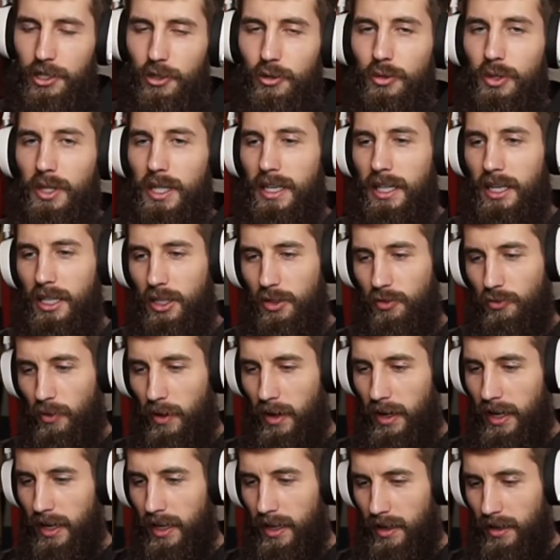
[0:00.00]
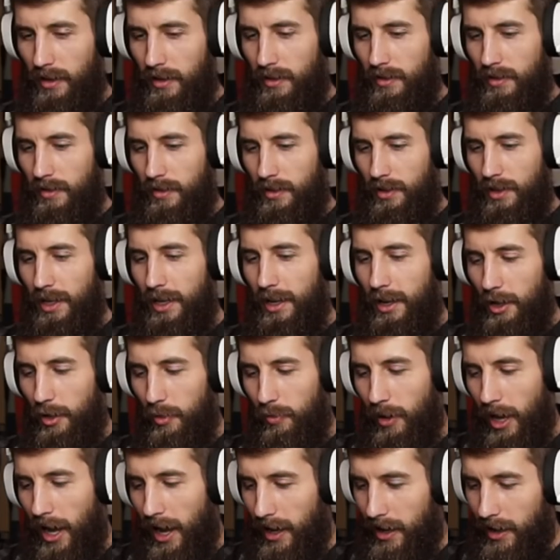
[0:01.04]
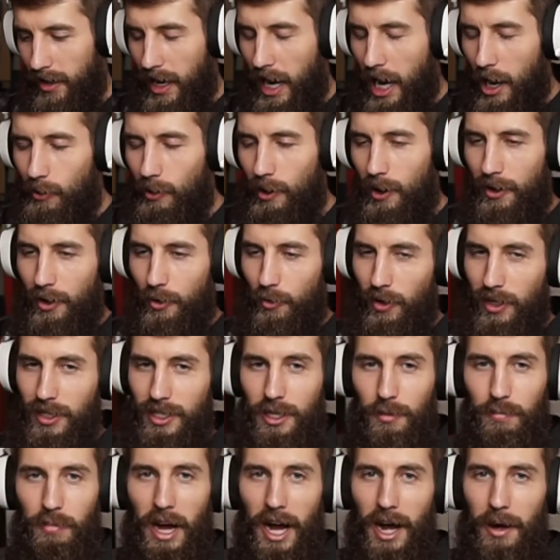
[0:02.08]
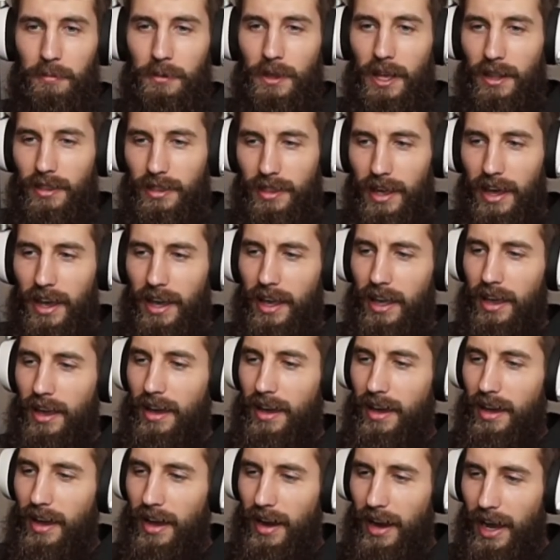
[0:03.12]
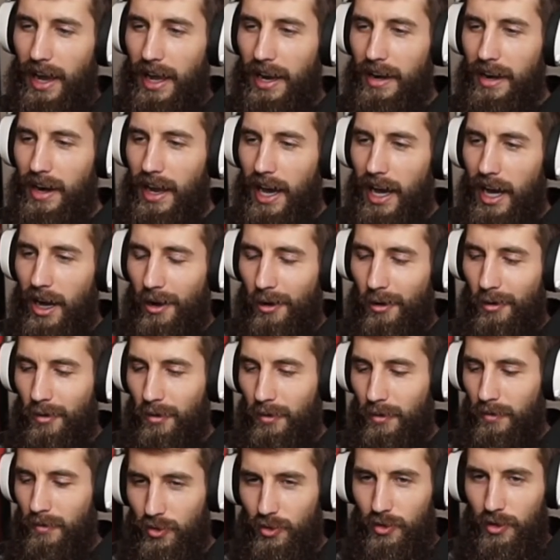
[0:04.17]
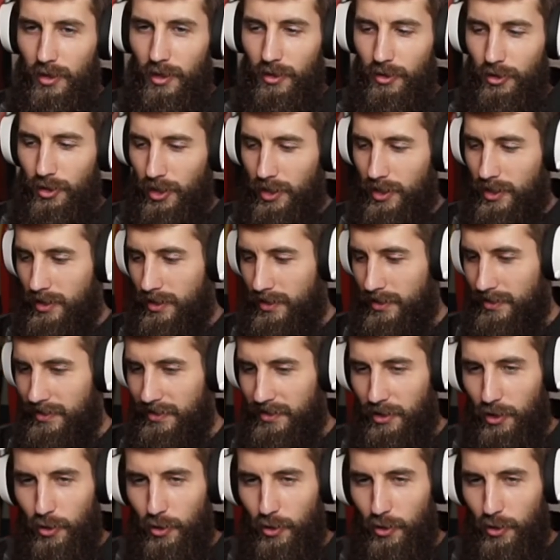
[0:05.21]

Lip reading: I do think it's funny thinking back on how hard it was to pop that thing, and now you just